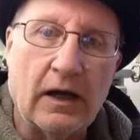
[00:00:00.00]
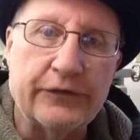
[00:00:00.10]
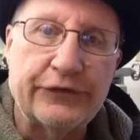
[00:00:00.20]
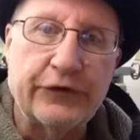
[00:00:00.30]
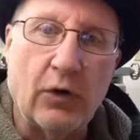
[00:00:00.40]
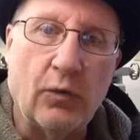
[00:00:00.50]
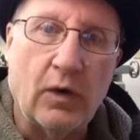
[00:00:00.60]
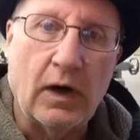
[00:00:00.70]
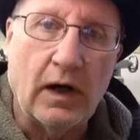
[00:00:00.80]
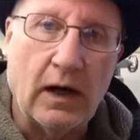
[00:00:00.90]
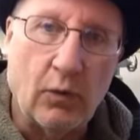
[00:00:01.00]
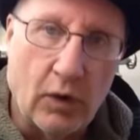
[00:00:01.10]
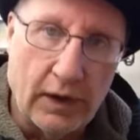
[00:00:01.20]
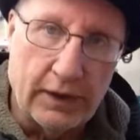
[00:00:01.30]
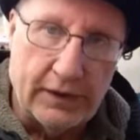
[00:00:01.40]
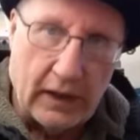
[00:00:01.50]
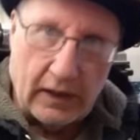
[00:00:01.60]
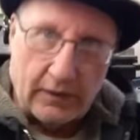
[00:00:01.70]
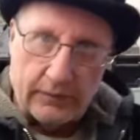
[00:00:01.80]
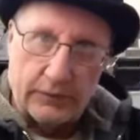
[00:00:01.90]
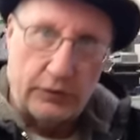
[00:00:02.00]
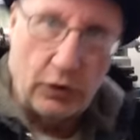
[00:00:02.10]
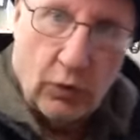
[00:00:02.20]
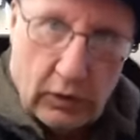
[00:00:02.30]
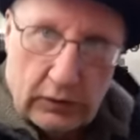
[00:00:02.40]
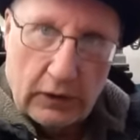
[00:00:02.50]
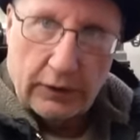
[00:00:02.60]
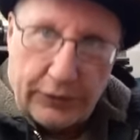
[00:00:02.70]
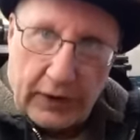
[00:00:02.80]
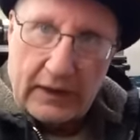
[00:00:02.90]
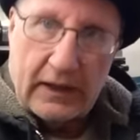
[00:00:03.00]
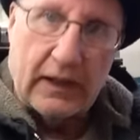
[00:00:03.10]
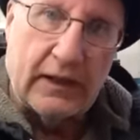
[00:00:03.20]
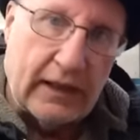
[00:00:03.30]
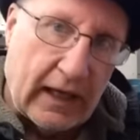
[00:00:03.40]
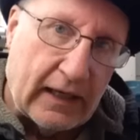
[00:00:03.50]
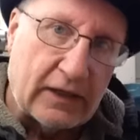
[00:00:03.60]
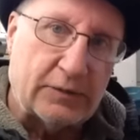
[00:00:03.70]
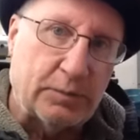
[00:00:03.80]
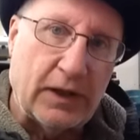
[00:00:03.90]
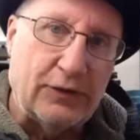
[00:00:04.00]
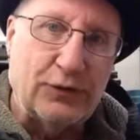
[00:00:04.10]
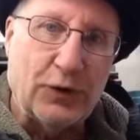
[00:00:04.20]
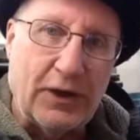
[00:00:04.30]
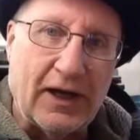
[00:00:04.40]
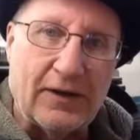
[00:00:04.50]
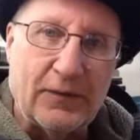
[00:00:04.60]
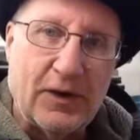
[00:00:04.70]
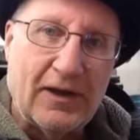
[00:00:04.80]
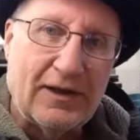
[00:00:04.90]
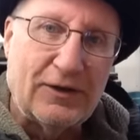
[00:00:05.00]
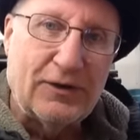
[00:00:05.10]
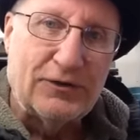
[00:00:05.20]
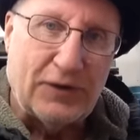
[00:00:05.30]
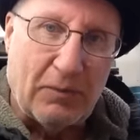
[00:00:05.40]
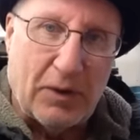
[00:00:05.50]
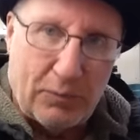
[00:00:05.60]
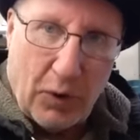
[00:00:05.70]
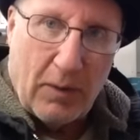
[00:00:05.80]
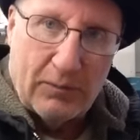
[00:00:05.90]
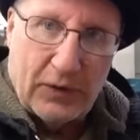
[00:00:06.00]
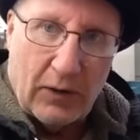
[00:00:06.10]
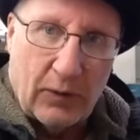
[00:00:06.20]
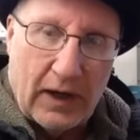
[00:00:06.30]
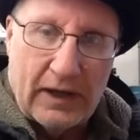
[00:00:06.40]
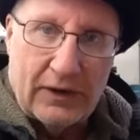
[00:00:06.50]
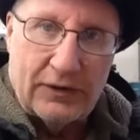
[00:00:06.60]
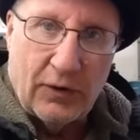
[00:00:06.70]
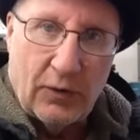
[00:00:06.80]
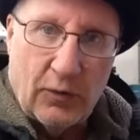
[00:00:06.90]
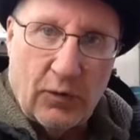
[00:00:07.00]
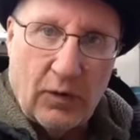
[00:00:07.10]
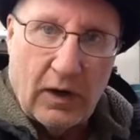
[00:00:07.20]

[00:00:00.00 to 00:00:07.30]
So I wanted to do a little thing here today and explain to you some of the problems I run into